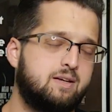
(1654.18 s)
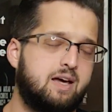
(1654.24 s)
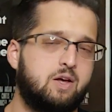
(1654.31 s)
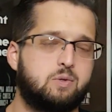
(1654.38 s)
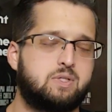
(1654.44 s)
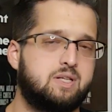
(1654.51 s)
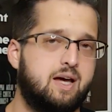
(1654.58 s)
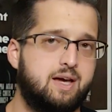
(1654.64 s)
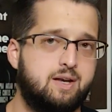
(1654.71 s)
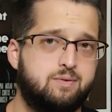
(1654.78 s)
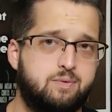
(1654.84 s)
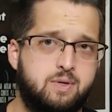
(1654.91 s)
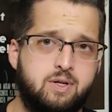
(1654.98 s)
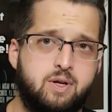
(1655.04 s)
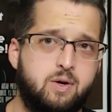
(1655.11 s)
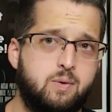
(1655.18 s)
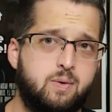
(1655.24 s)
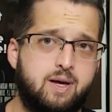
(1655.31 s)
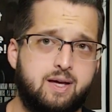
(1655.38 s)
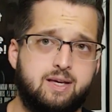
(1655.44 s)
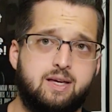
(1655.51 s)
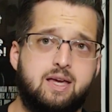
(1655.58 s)
outside of, you know,
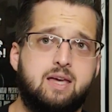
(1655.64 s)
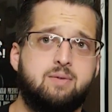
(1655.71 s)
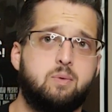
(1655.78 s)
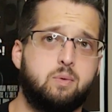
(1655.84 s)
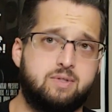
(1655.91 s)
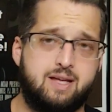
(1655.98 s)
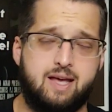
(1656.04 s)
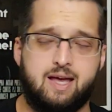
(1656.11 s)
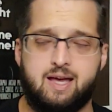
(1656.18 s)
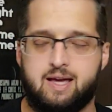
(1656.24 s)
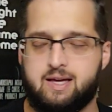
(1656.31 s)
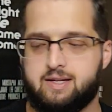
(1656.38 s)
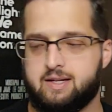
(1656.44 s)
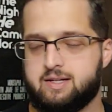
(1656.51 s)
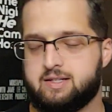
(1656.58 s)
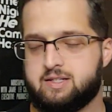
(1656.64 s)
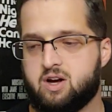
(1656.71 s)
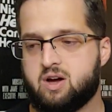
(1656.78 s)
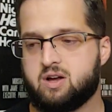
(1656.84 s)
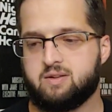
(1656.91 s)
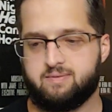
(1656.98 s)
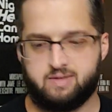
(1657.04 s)
like, Evil Dead and
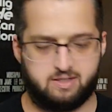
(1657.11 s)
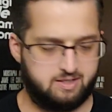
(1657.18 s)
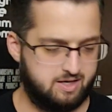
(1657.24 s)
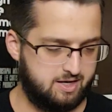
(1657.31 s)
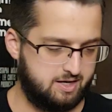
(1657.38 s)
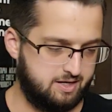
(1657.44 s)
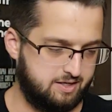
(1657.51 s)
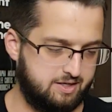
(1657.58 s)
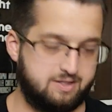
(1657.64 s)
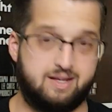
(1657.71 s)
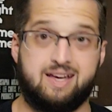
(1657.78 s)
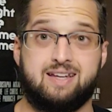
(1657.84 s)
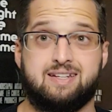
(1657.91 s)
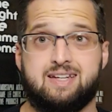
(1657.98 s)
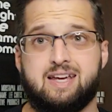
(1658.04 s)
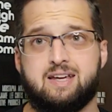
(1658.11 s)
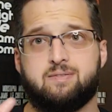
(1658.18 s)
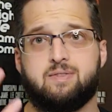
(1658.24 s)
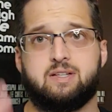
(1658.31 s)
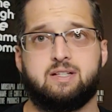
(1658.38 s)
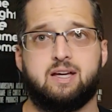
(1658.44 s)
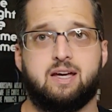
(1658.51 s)
Dawn of the Dead and Day
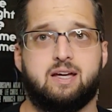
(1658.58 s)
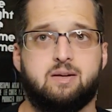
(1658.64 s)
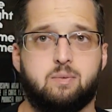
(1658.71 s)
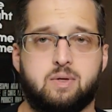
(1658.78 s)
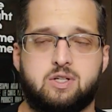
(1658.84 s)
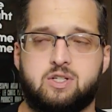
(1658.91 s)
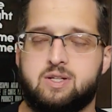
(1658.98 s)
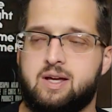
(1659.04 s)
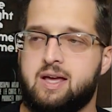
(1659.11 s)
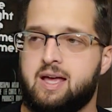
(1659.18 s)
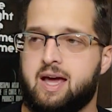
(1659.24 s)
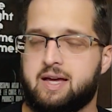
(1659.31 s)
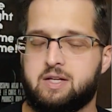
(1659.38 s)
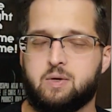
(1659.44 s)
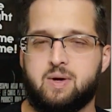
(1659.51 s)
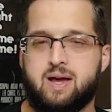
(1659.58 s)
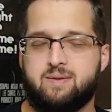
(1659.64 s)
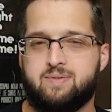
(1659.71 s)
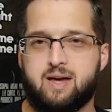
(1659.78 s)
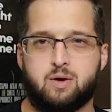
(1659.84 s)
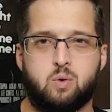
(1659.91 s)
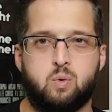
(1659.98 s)
of the Dead, which I don't
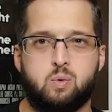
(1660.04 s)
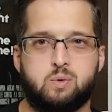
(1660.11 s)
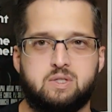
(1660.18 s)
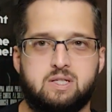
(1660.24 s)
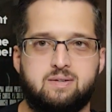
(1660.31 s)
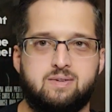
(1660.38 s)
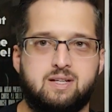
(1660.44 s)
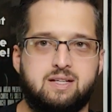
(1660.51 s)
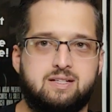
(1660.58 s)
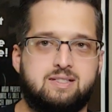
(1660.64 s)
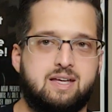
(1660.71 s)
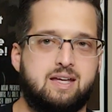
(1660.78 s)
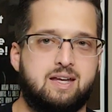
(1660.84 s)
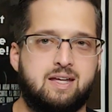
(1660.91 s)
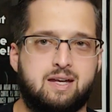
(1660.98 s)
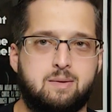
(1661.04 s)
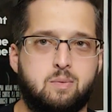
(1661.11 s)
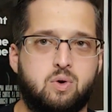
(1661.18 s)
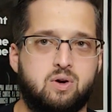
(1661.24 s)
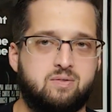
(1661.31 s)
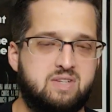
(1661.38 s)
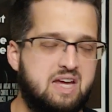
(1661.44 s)
have that cool DVD set
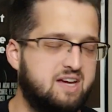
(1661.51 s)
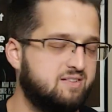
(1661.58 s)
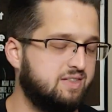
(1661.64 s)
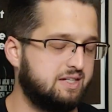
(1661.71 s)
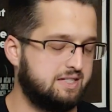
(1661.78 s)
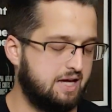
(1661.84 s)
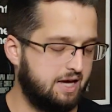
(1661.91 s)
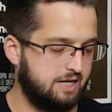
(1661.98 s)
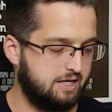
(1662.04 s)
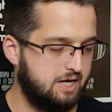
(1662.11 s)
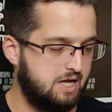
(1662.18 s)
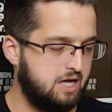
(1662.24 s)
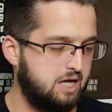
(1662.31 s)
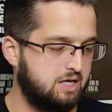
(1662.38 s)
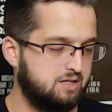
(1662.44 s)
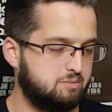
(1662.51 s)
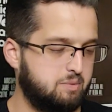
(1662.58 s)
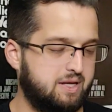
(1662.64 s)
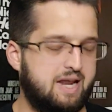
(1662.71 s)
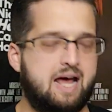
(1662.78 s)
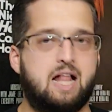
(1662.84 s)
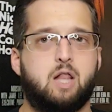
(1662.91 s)
anymore, Day of the Dead,
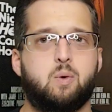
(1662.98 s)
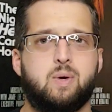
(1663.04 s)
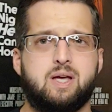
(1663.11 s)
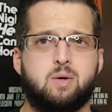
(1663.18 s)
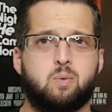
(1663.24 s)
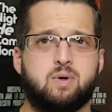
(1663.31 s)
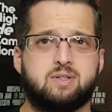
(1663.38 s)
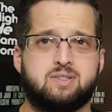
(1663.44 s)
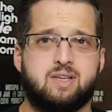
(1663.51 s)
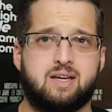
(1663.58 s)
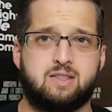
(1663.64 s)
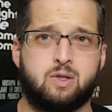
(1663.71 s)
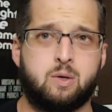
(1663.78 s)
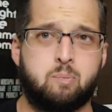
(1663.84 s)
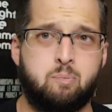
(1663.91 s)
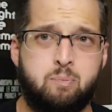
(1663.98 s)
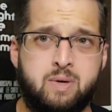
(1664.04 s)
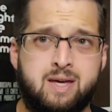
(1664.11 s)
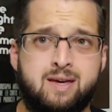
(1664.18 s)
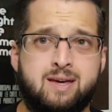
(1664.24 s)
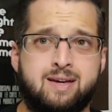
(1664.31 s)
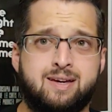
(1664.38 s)
but Halloween was, like, their
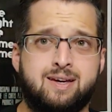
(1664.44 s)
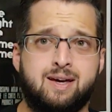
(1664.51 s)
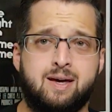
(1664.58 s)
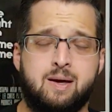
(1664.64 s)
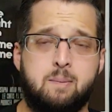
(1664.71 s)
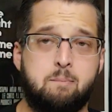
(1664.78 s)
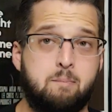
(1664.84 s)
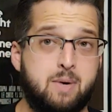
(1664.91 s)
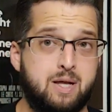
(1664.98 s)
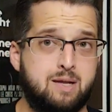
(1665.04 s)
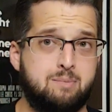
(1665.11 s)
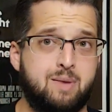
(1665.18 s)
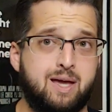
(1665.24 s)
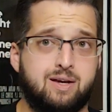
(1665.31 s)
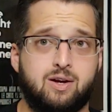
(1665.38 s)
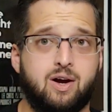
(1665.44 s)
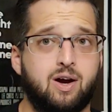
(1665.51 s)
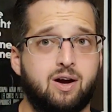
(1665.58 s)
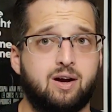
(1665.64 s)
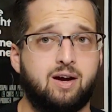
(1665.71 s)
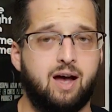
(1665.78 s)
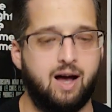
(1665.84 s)
big
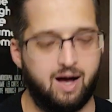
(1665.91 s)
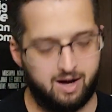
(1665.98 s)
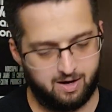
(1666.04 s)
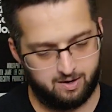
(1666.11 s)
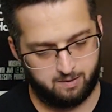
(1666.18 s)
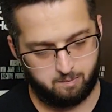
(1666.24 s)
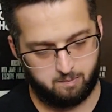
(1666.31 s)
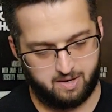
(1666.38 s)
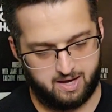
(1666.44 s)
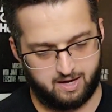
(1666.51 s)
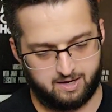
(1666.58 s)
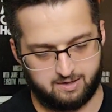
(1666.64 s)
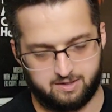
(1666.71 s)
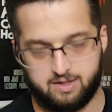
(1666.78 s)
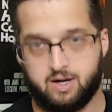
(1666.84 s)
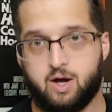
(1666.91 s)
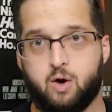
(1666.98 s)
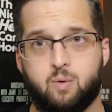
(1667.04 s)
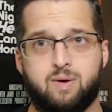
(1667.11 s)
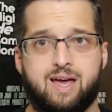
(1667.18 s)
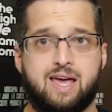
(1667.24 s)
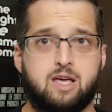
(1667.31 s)
moneymaker. And, you
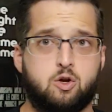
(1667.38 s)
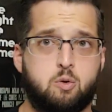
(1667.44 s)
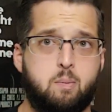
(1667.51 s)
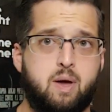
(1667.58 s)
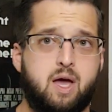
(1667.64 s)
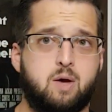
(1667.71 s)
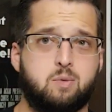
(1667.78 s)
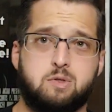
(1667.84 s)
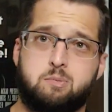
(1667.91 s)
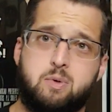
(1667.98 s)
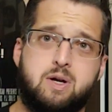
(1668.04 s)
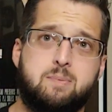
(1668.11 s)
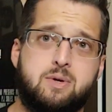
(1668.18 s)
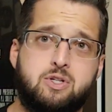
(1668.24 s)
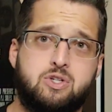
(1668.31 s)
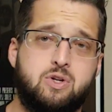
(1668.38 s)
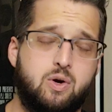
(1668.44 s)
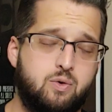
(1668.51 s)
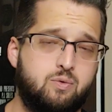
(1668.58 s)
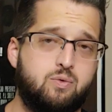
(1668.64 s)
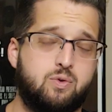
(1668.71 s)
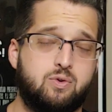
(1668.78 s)
know, Anchor Bay was pretty much
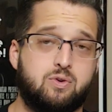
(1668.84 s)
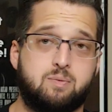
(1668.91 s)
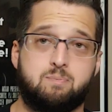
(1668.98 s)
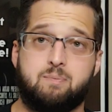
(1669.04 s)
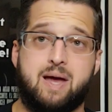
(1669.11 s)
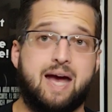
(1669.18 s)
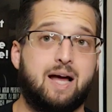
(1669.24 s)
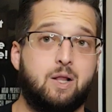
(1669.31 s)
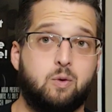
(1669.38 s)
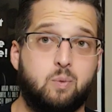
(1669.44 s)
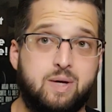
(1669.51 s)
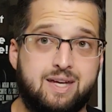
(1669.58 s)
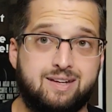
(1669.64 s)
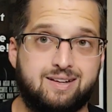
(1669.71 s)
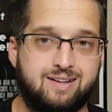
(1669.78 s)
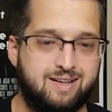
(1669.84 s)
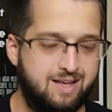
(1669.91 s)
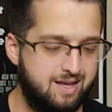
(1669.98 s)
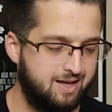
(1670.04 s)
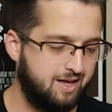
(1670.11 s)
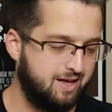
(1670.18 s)
known for Halloween.